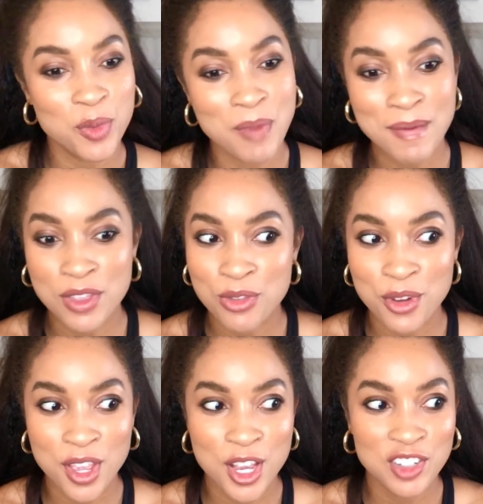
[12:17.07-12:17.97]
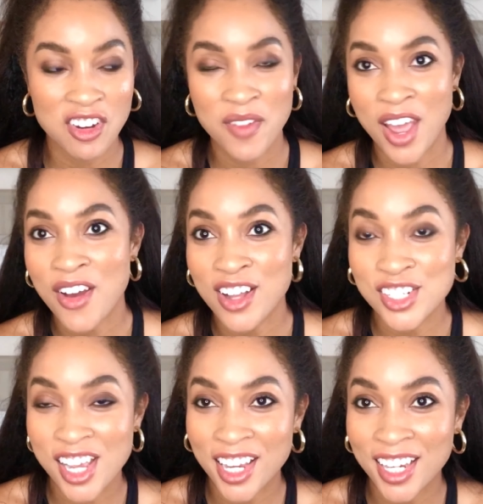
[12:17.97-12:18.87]
Maybe 3 years from now, I'll
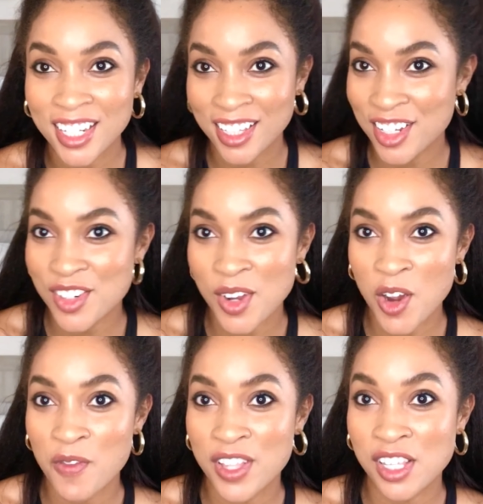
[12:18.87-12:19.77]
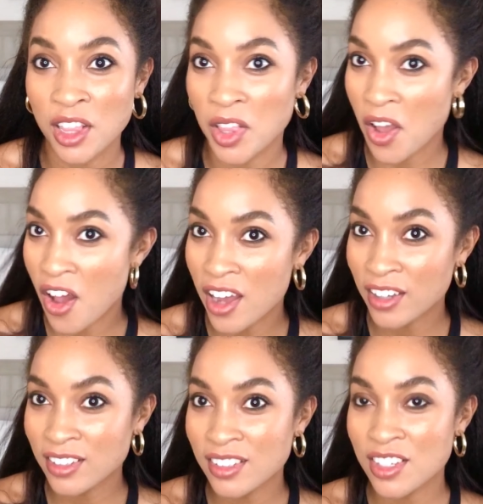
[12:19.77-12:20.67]
check in and let you know if it's a
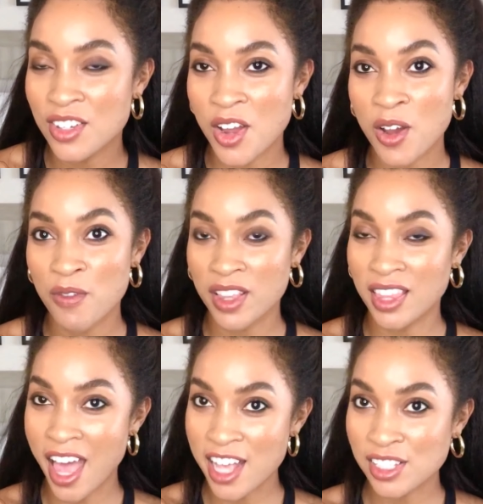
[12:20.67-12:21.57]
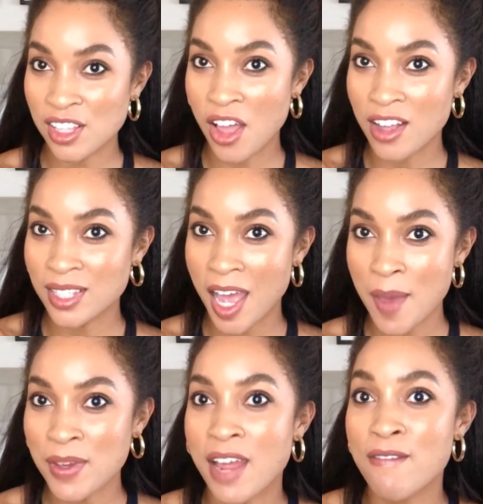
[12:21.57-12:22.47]
long, you know, if it lasts a long time.
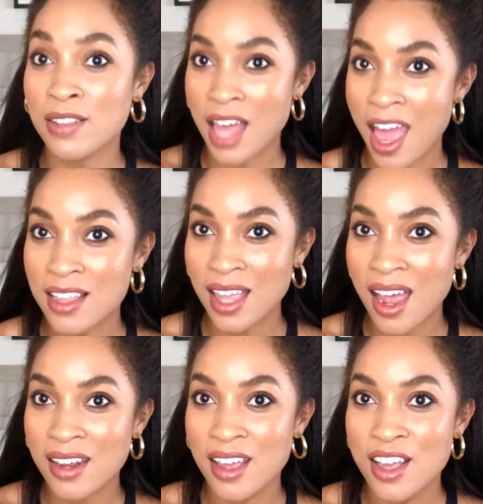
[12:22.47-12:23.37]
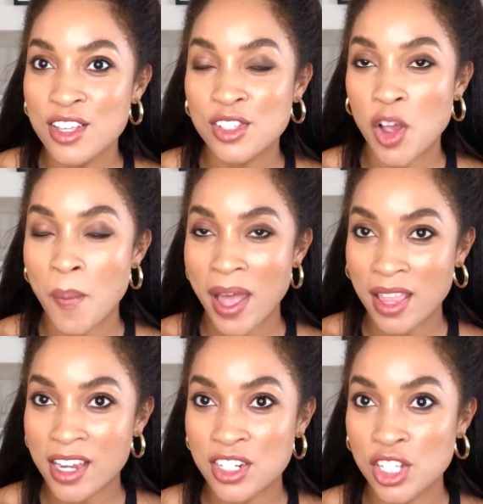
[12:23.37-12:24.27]
And I fly a lot, so my
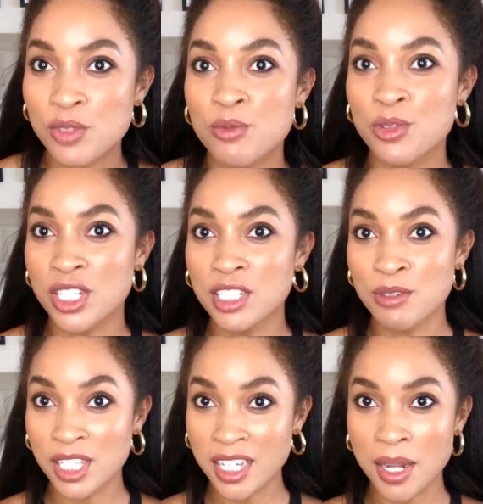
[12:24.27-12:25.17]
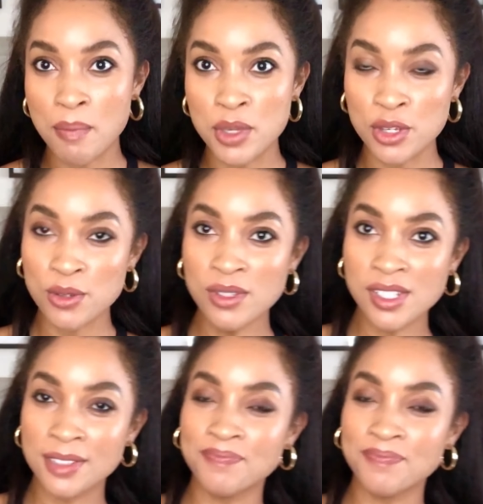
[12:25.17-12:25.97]
luggage is really get abused.